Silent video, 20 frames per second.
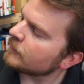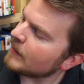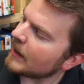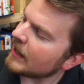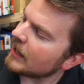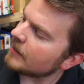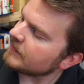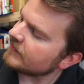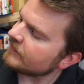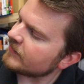
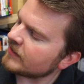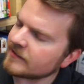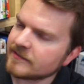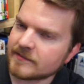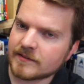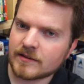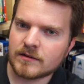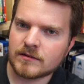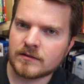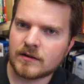Miami
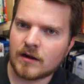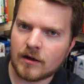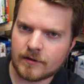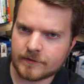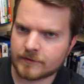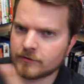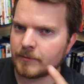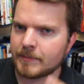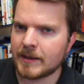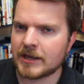Vice,
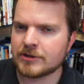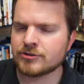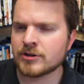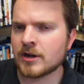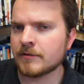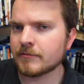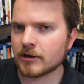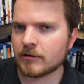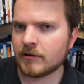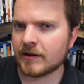also a
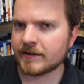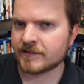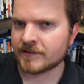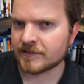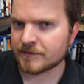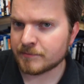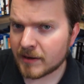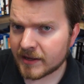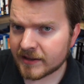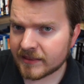Patreon request
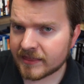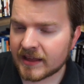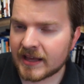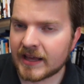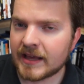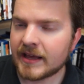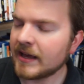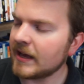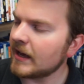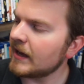this month.
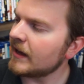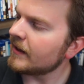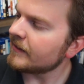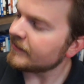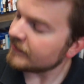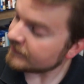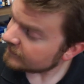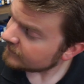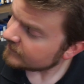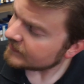
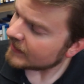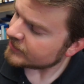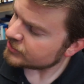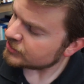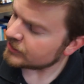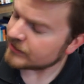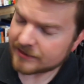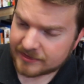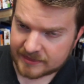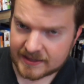This is
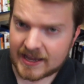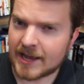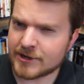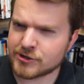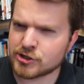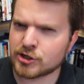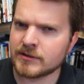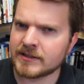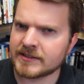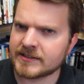actually the
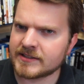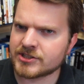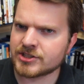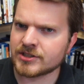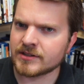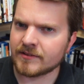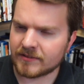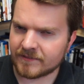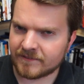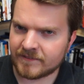theatrical
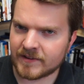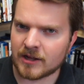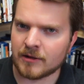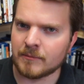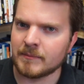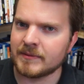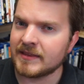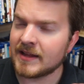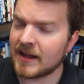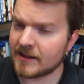edition of the
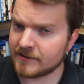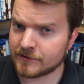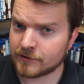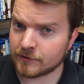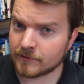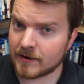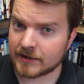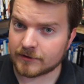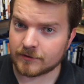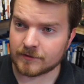film, not the
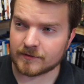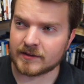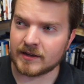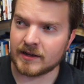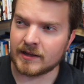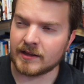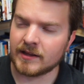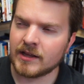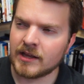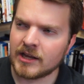director's
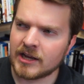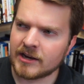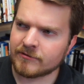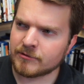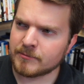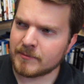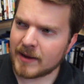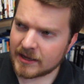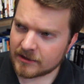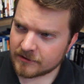cut.
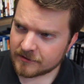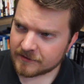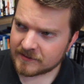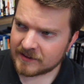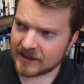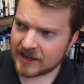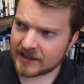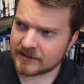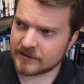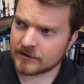From my
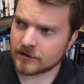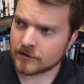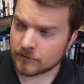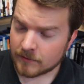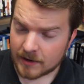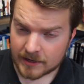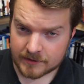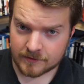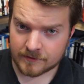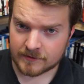understanding, the
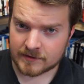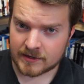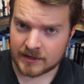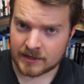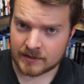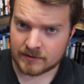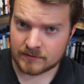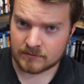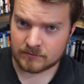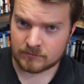director's
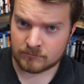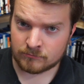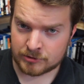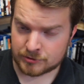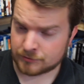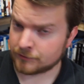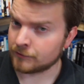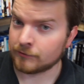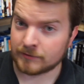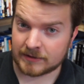cut,
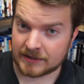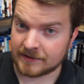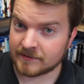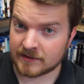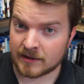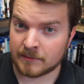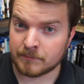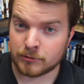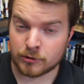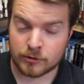which was
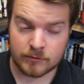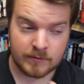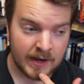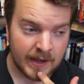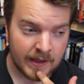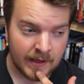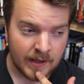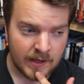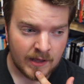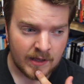released on
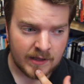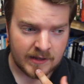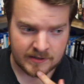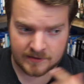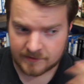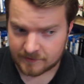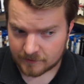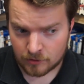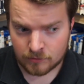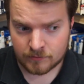Blu-ray in
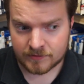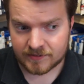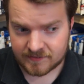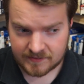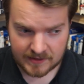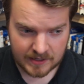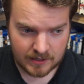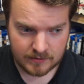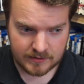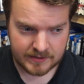its own
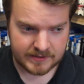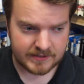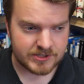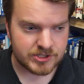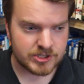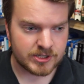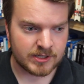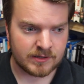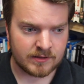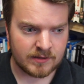single
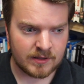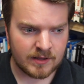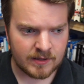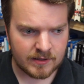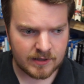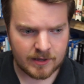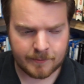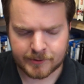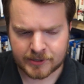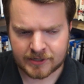edition
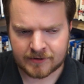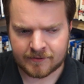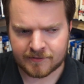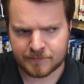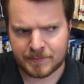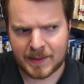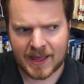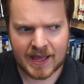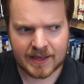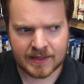a couple
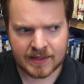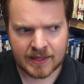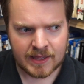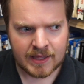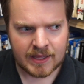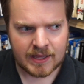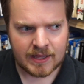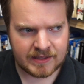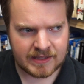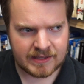years back,
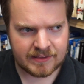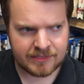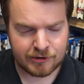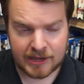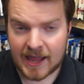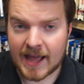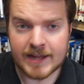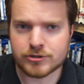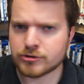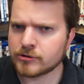the
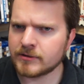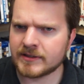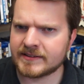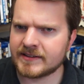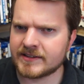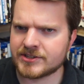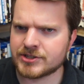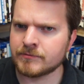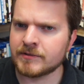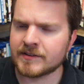theatrical
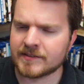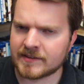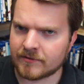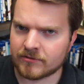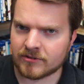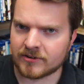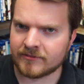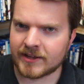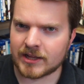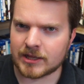edition was
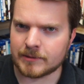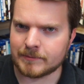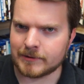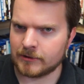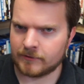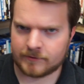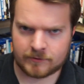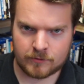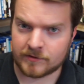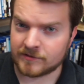never available.
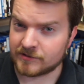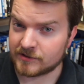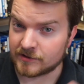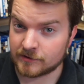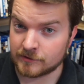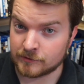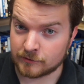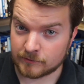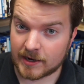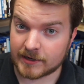It was always
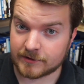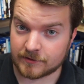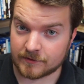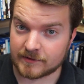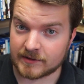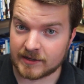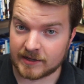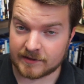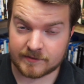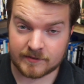just a
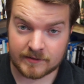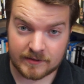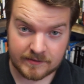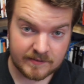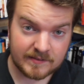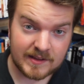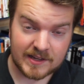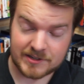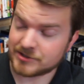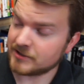director's cut. So
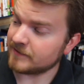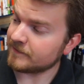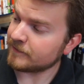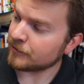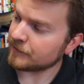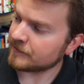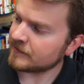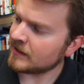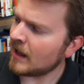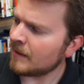this is actually the
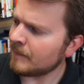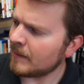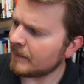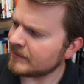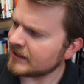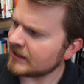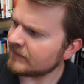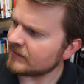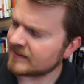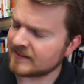first time I
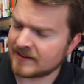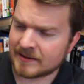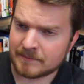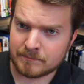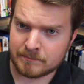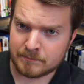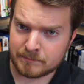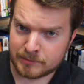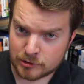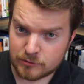believe it's
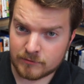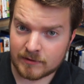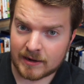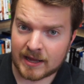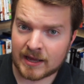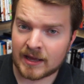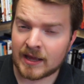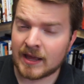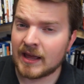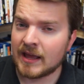hit
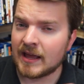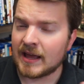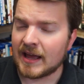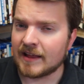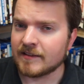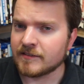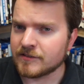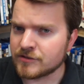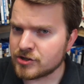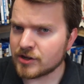Blu-ray
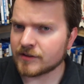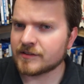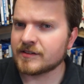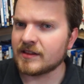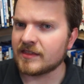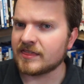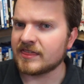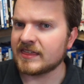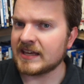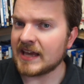as
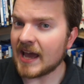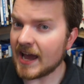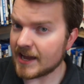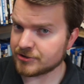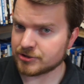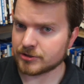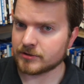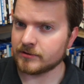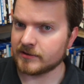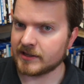just a
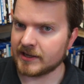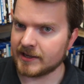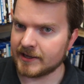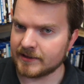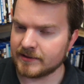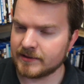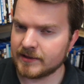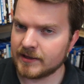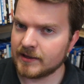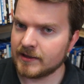theatrical
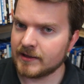cut.